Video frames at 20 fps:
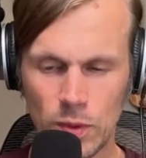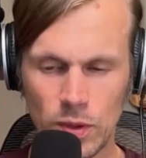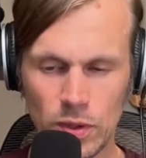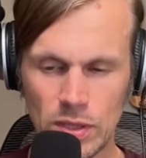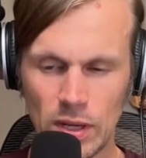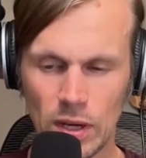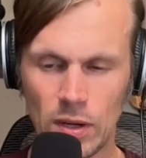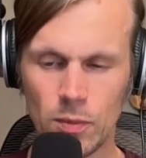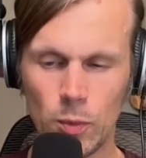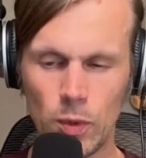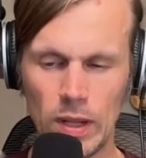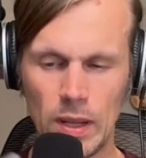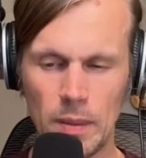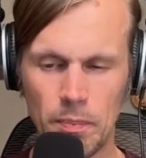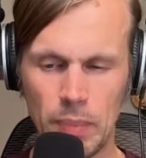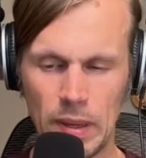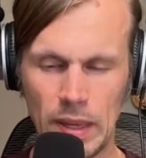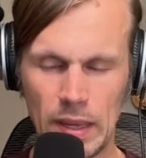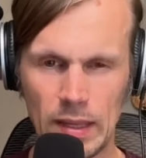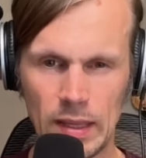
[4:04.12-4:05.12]
when you start really
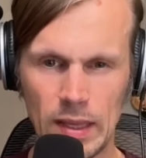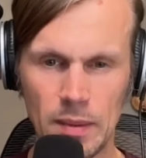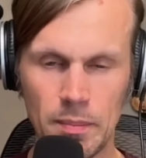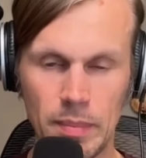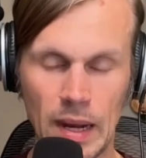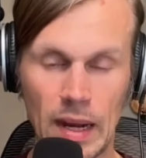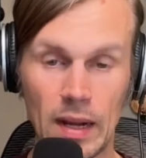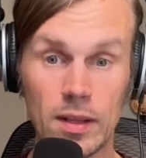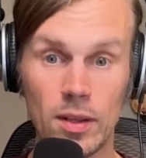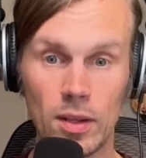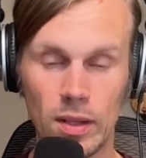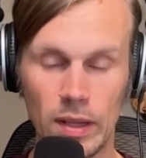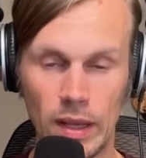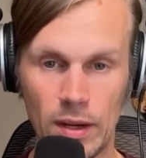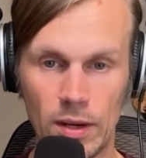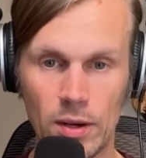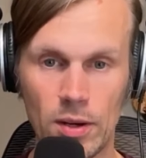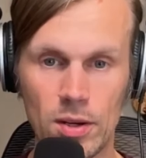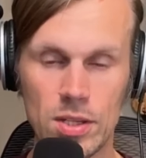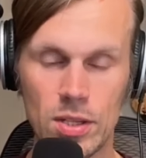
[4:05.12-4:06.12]
peeling back the
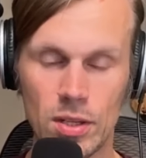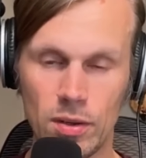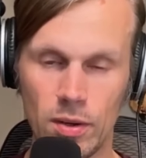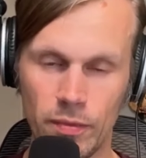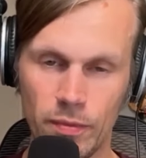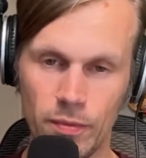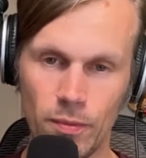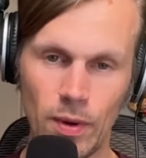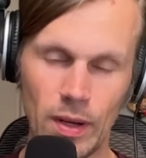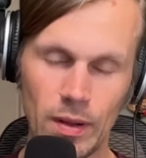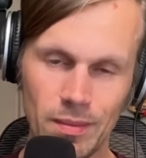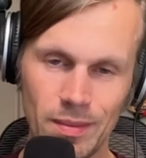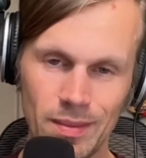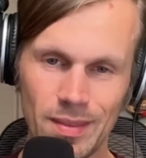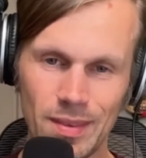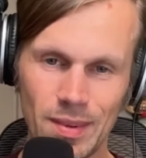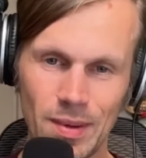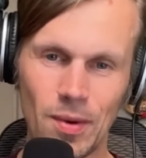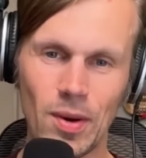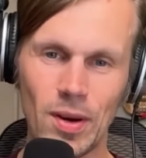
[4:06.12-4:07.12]
layers of when
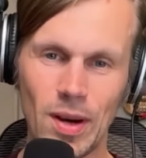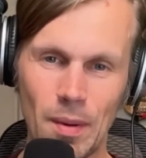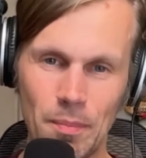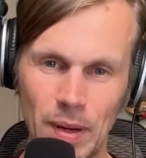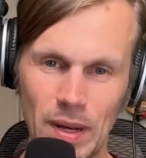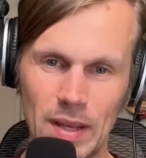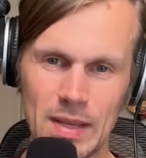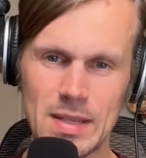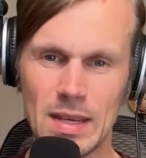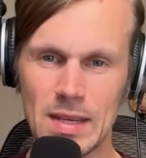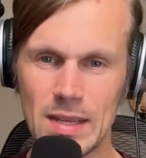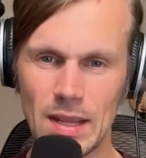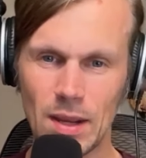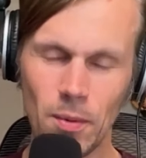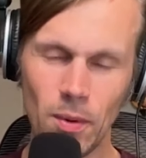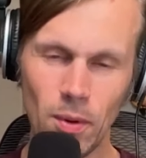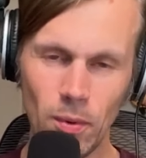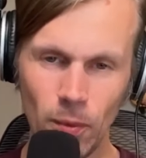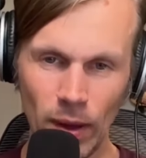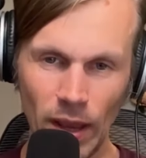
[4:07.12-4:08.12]
company says
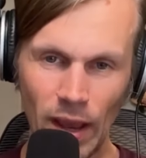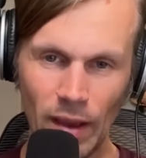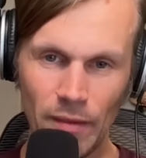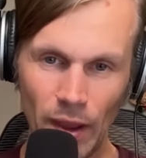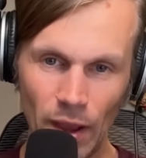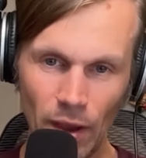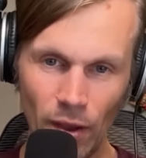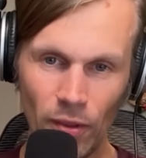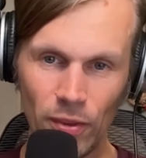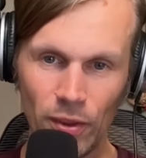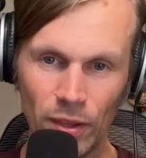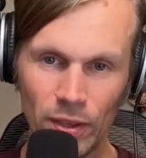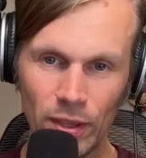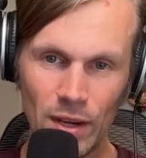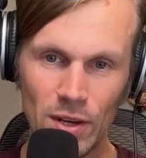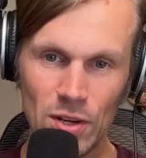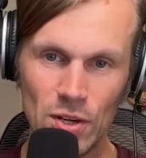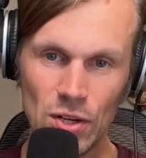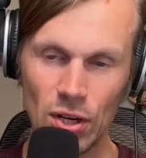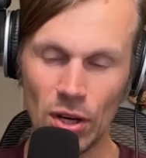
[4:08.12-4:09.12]
well, we have healthy
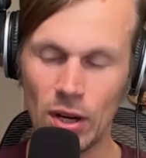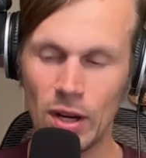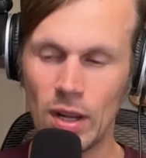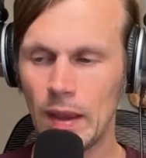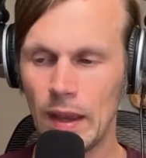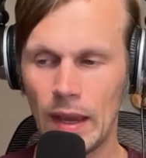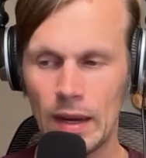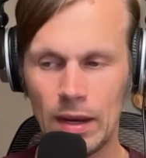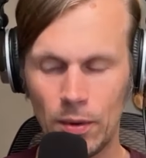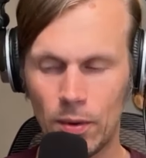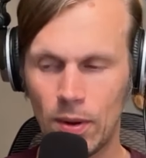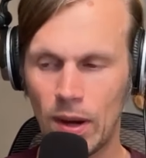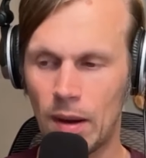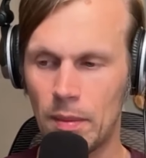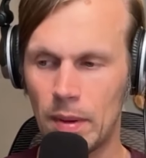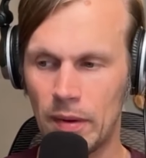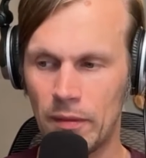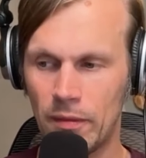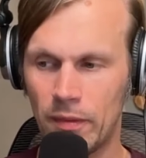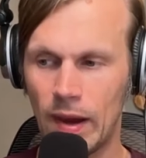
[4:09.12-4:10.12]
tension, and you come
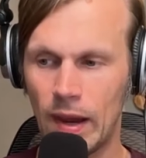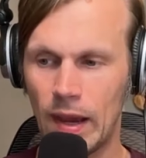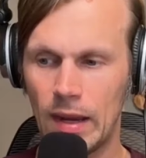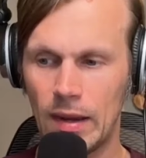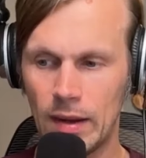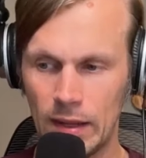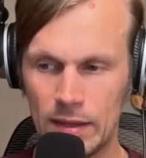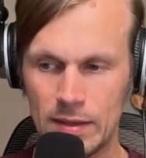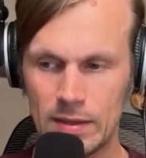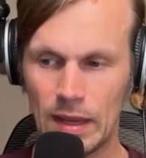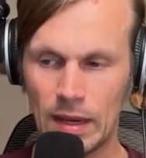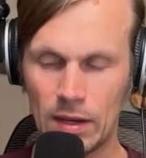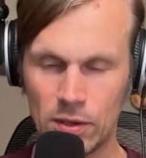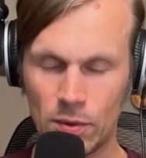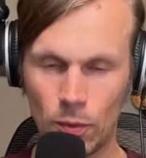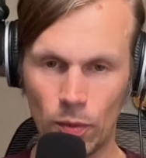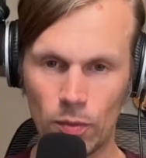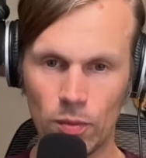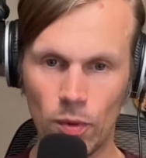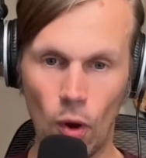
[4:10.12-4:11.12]
and find it's
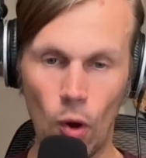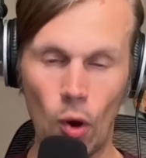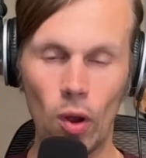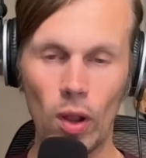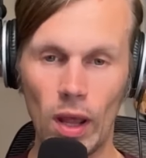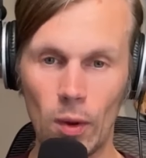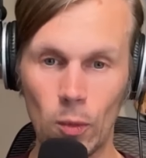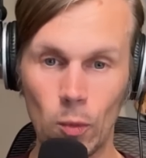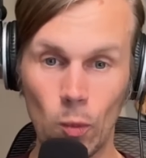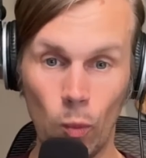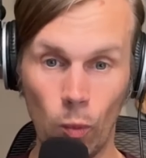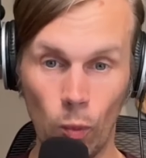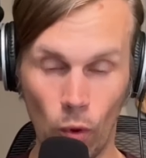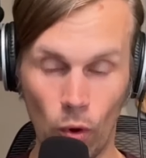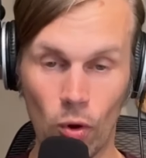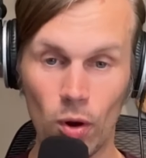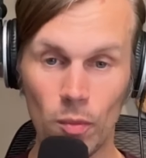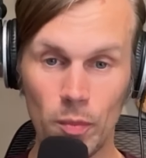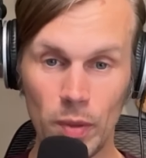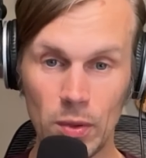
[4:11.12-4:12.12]
all out
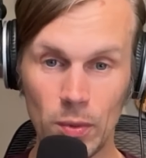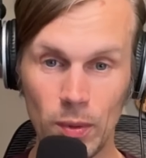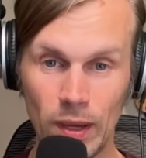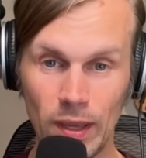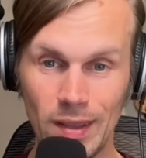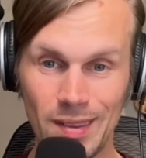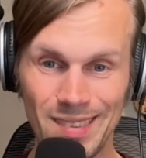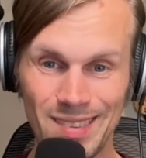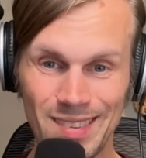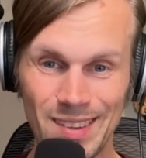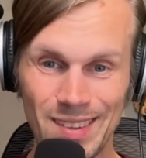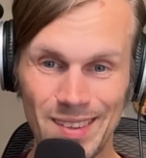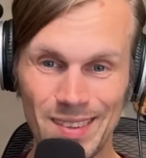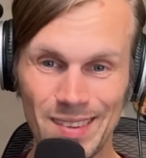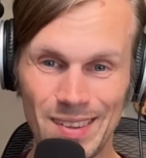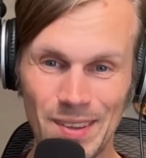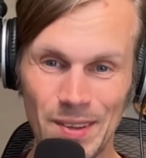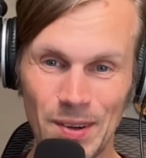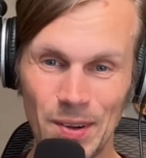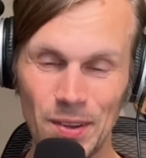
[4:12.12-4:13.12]
war between
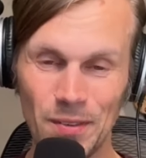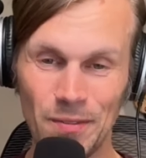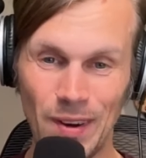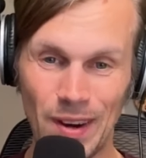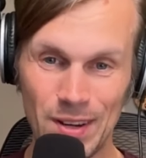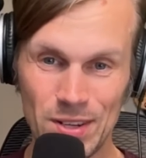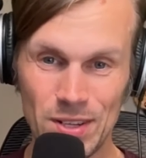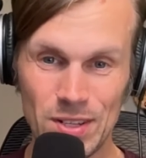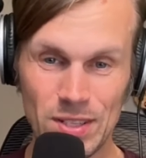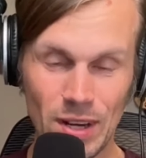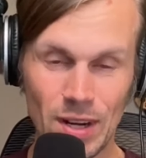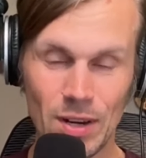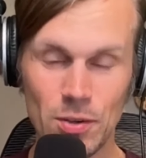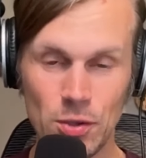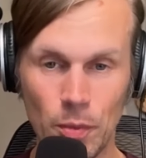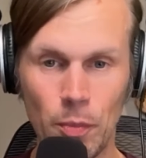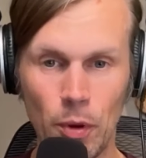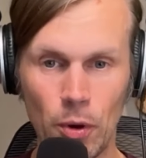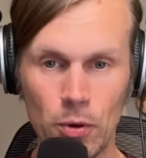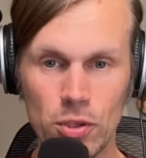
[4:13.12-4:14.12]
the functions that are
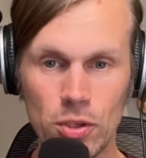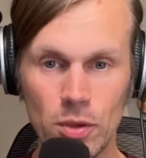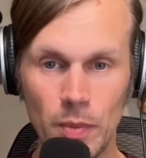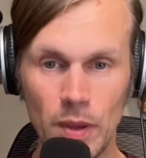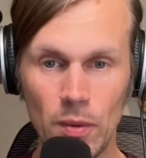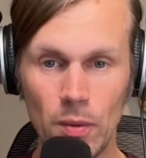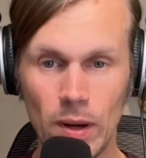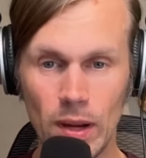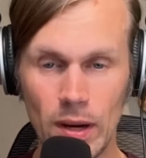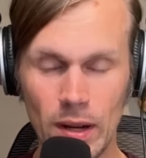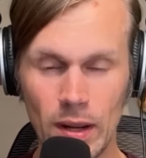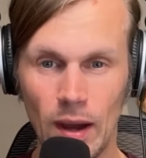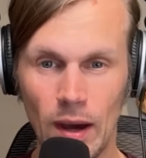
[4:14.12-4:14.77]
supposed to be one.